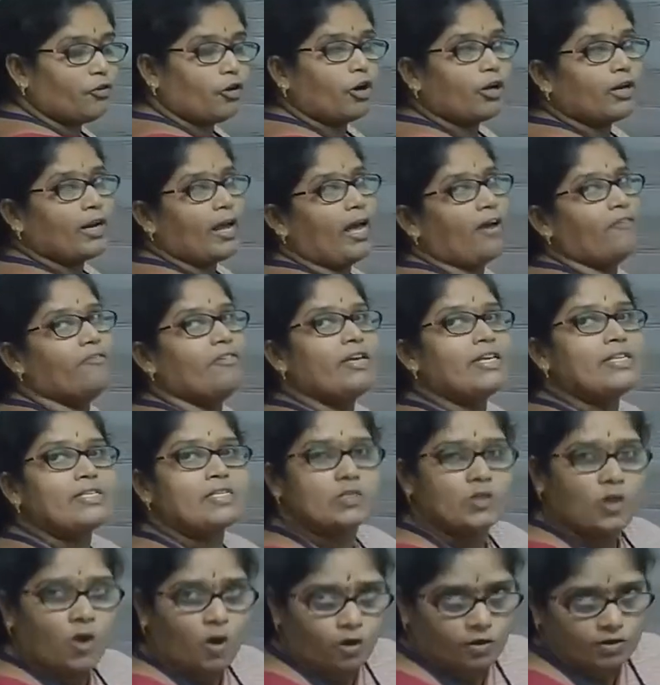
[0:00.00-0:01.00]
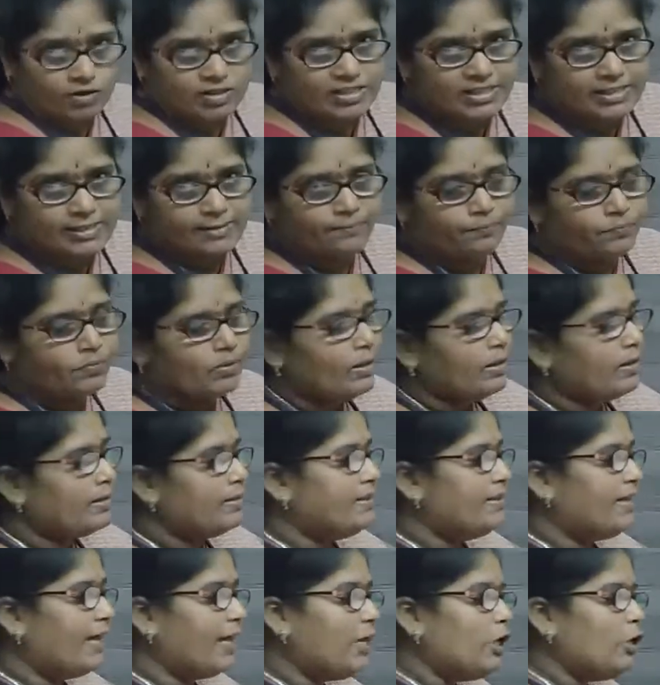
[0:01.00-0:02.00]
you are having songs,
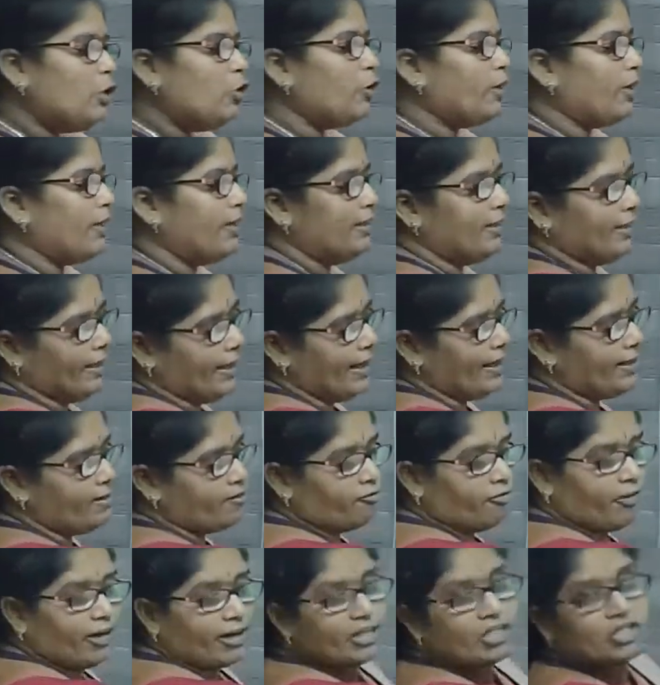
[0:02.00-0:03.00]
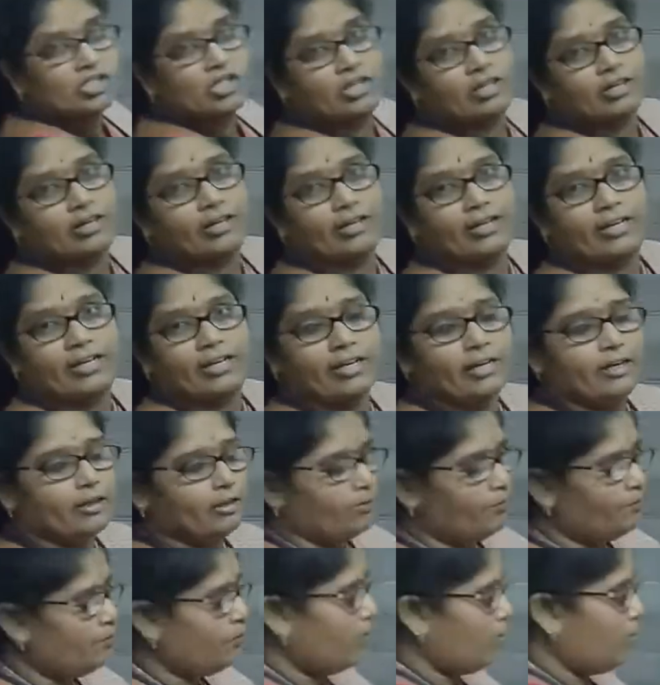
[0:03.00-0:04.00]
then you can take were, children, here.
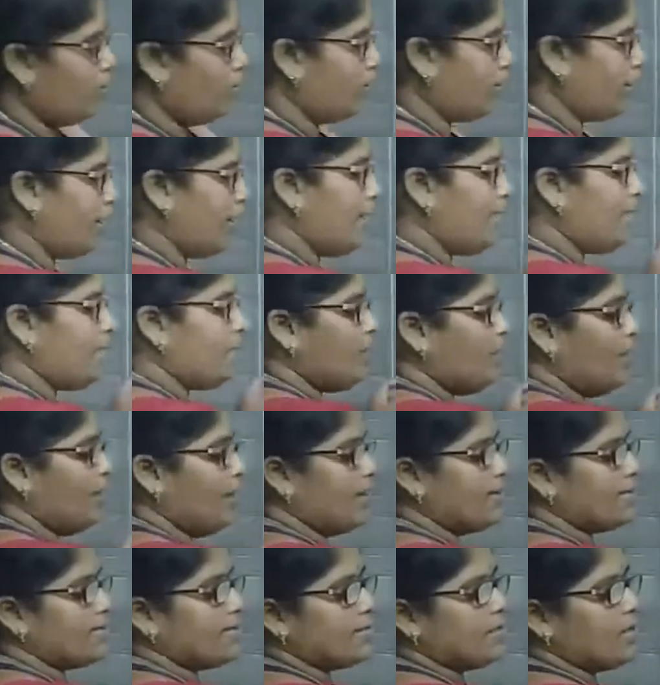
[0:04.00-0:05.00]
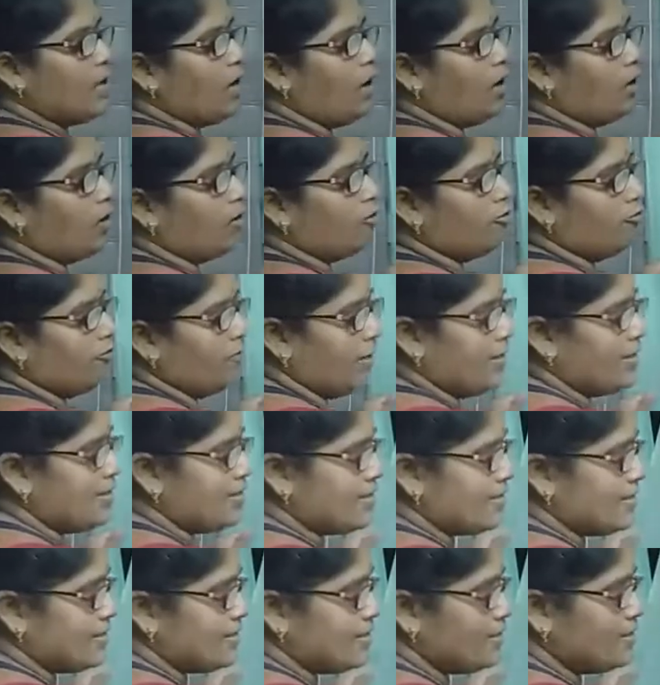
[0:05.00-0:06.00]
Okay. A song
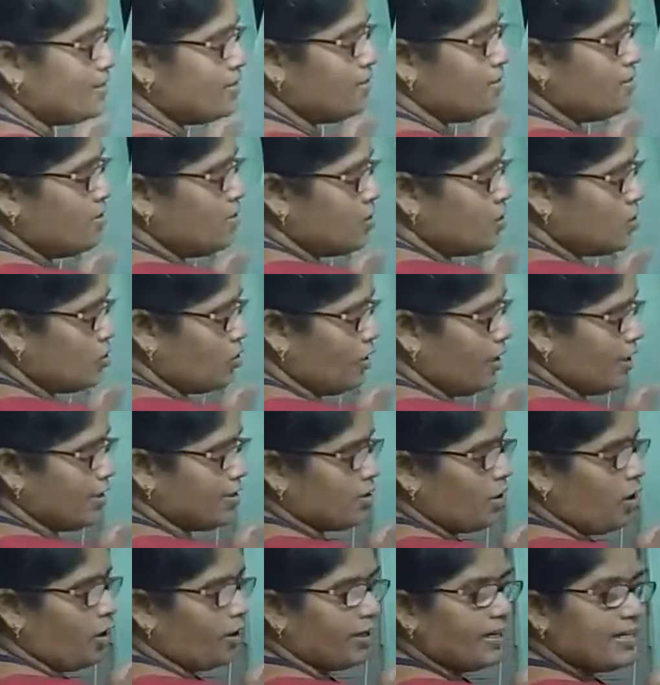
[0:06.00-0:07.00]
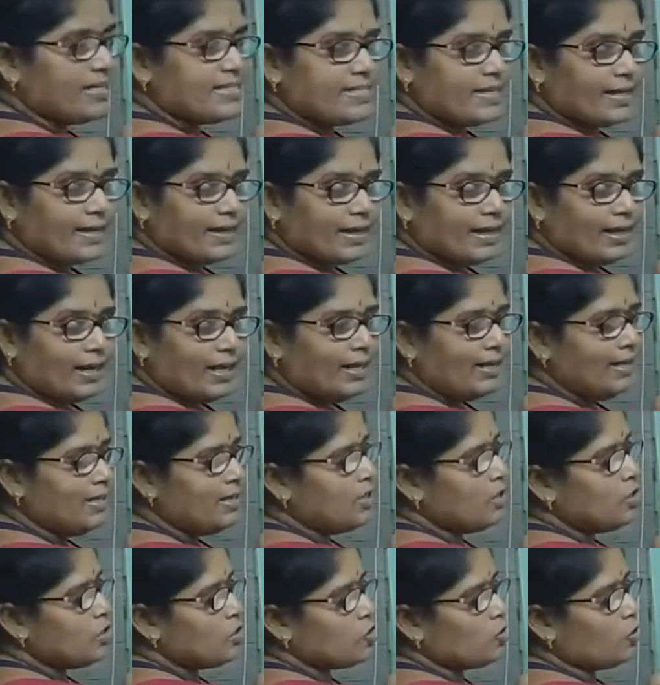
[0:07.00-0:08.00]
was. So a song is
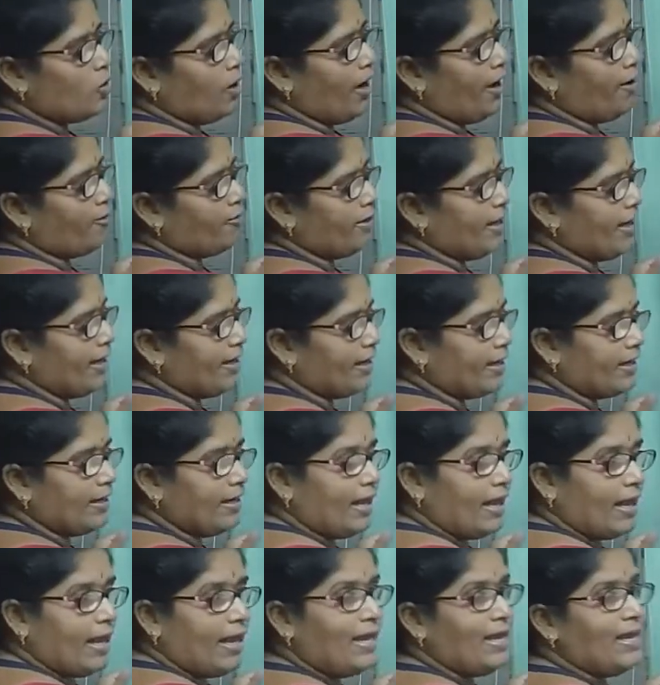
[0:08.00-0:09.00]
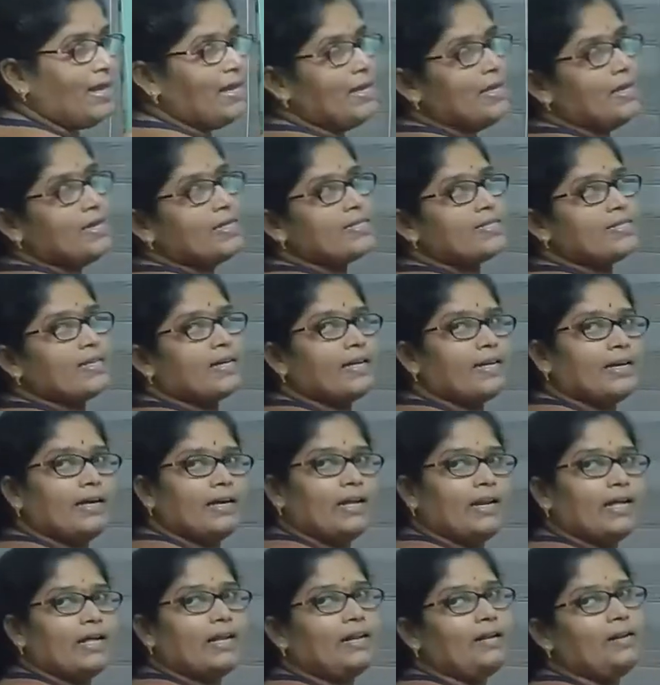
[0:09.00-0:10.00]
singular. So I have taken a
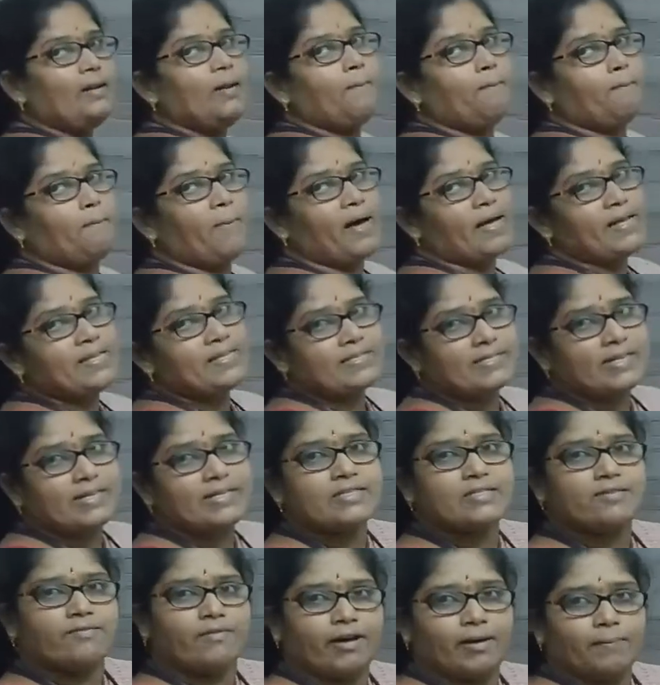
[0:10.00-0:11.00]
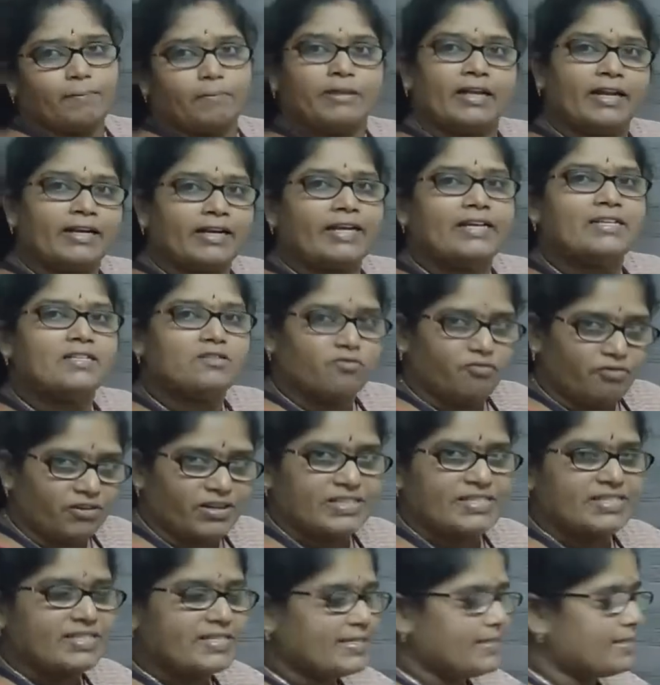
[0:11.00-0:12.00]
singular past tense verb, that is
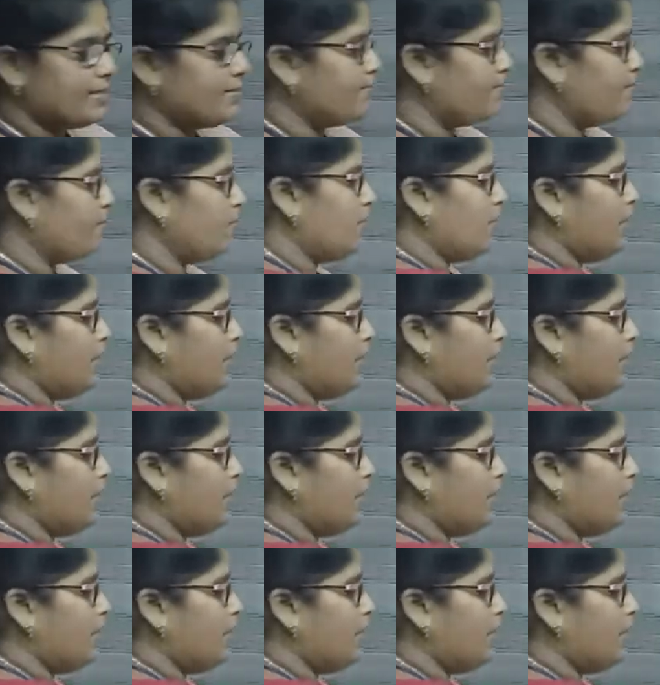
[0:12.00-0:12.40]
was.